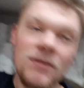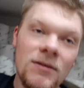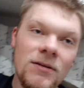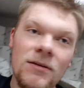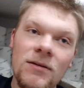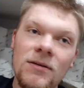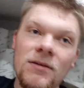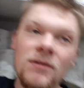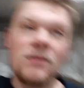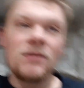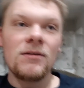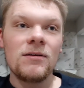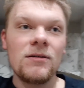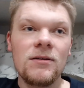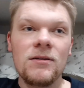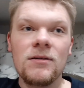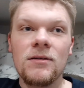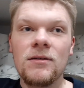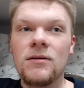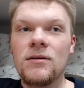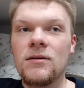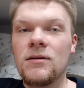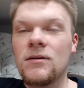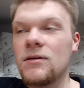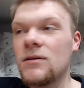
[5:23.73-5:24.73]

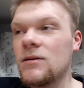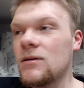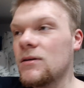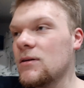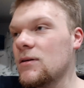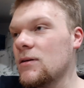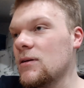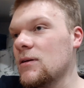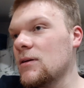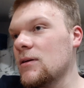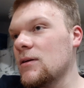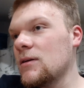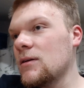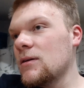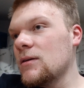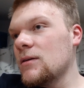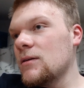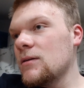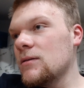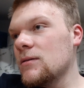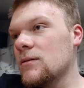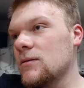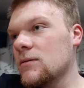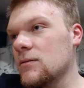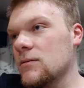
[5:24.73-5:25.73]

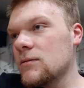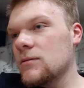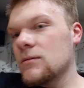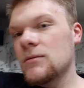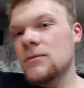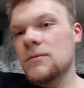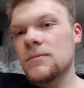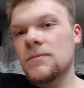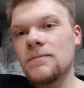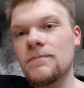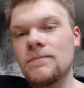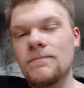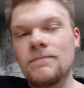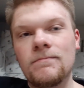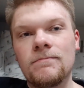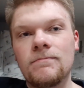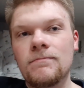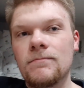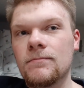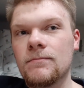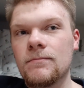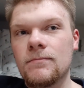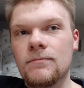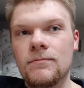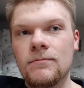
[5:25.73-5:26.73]

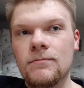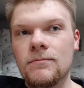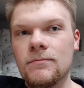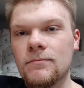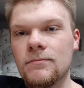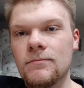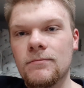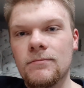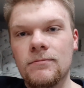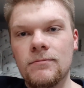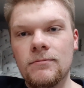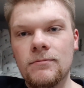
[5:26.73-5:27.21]
(silence)